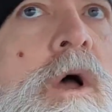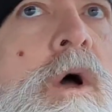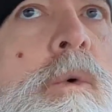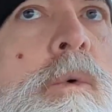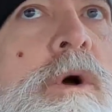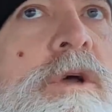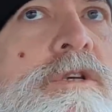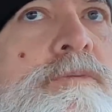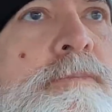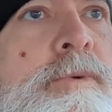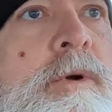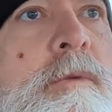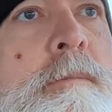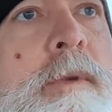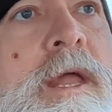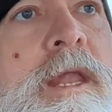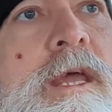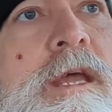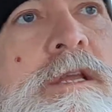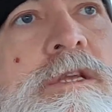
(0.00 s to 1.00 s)
was
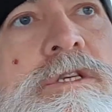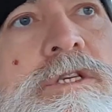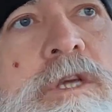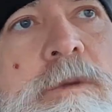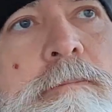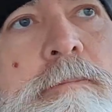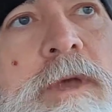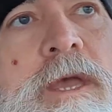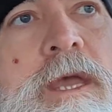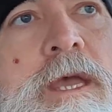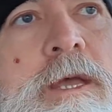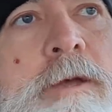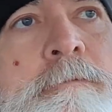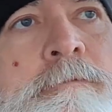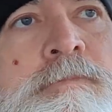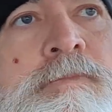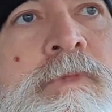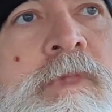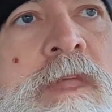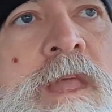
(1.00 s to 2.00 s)
permitted to be
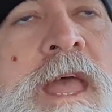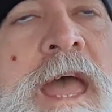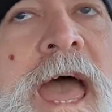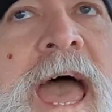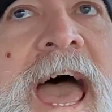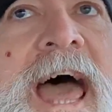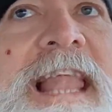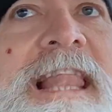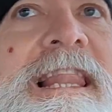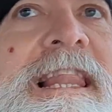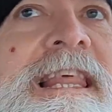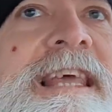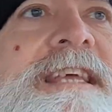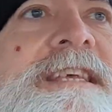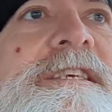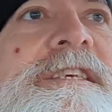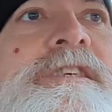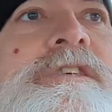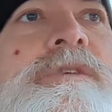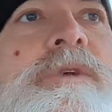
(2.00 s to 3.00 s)
at
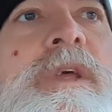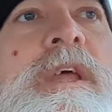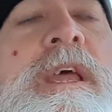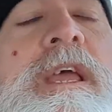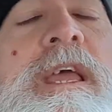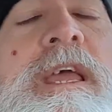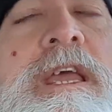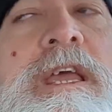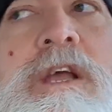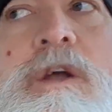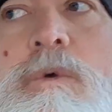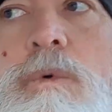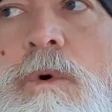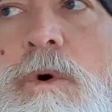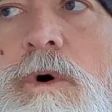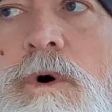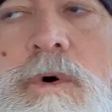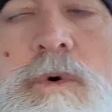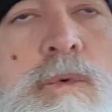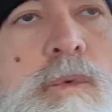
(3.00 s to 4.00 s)
least
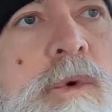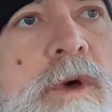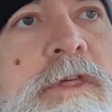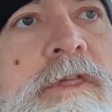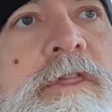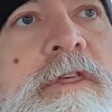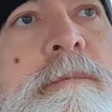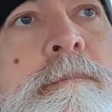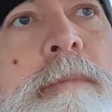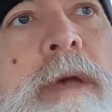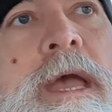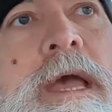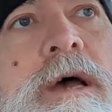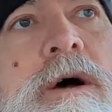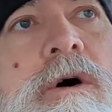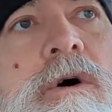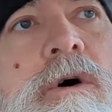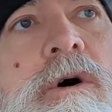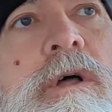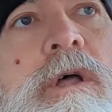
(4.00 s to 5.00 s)
equal with the
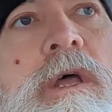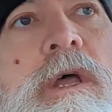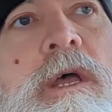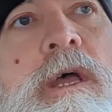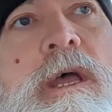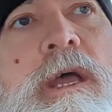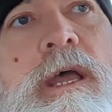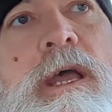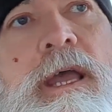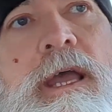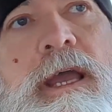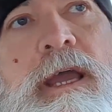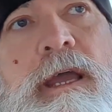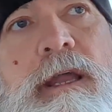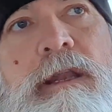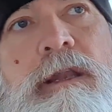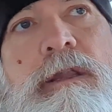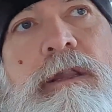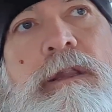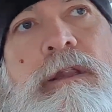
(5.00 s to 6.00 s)
male
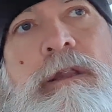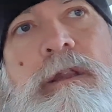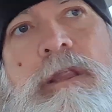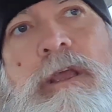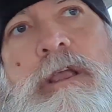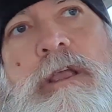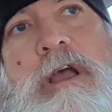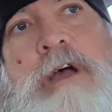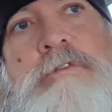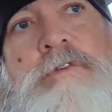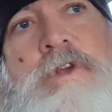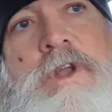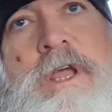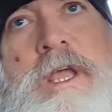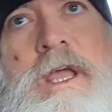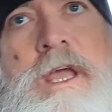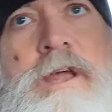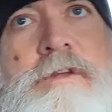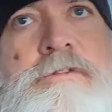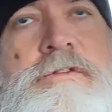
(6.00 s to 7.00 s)
in the
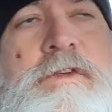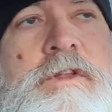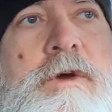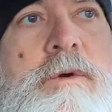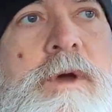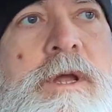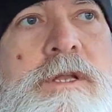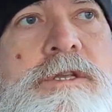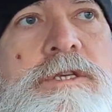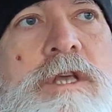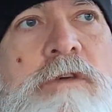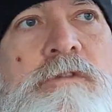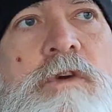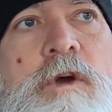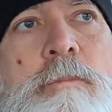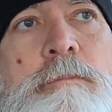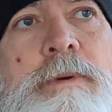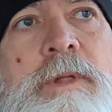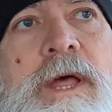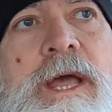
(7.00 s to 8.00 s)
governing influence of
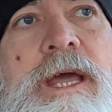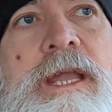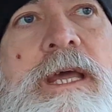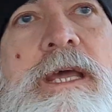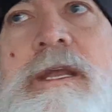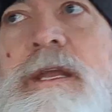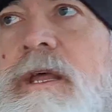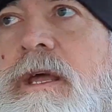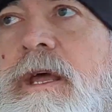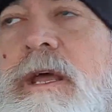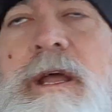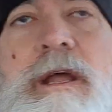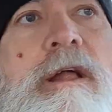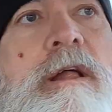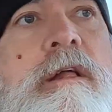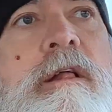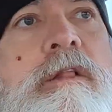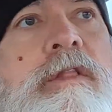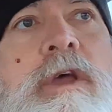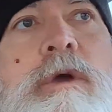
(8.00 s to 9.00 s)
our planet,
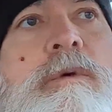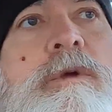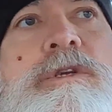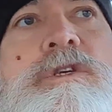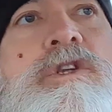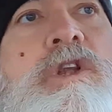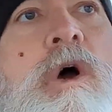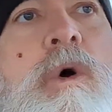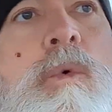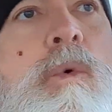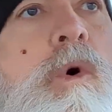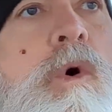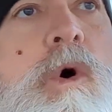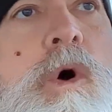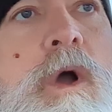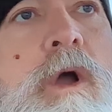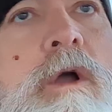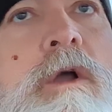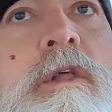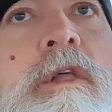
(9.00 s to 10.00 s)
there was no
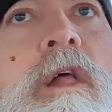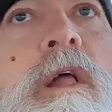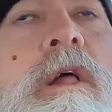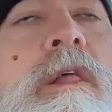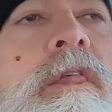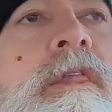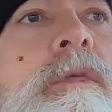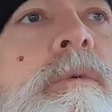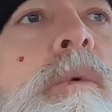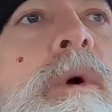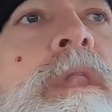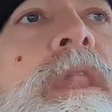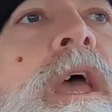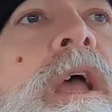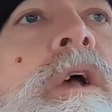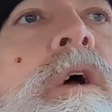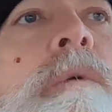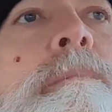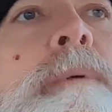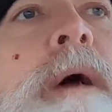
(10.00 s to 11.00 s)
war. When they
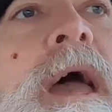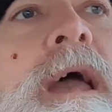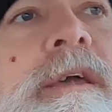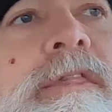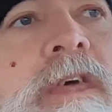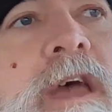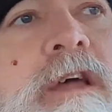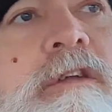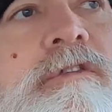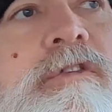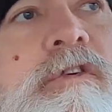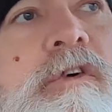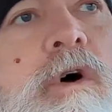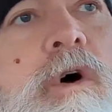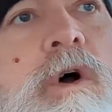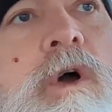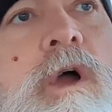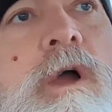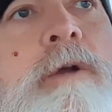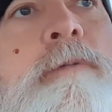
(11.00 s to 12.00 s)
go back that
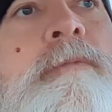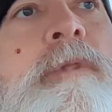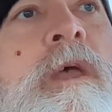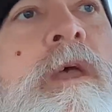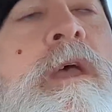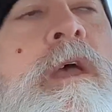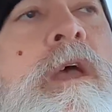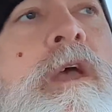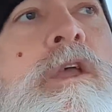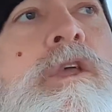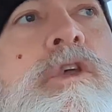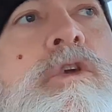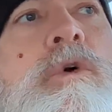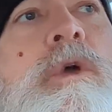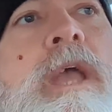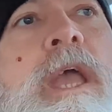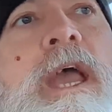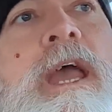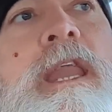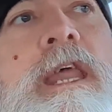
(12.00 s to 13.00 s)
far, you
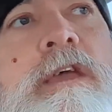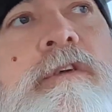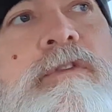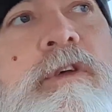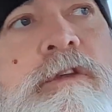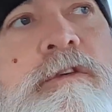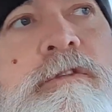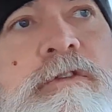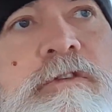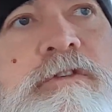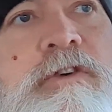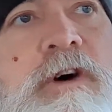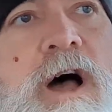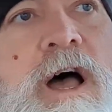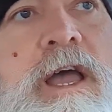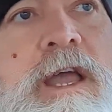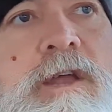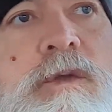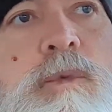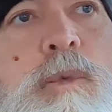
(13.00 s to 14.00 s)
can't even
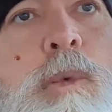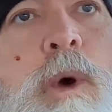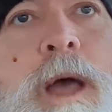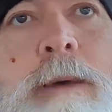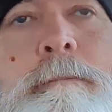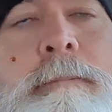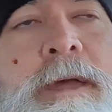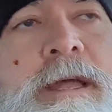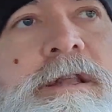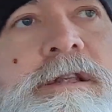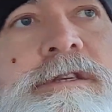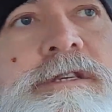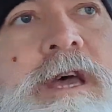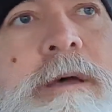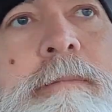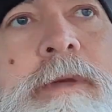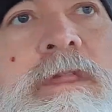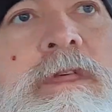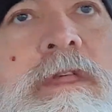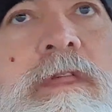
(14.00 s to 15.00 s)
find weapons. I
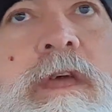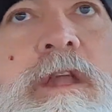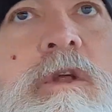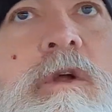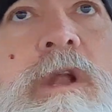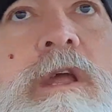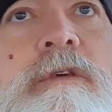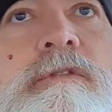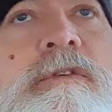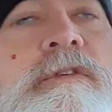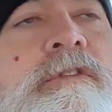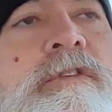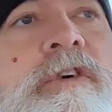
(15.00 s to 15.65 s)
mean, they don't even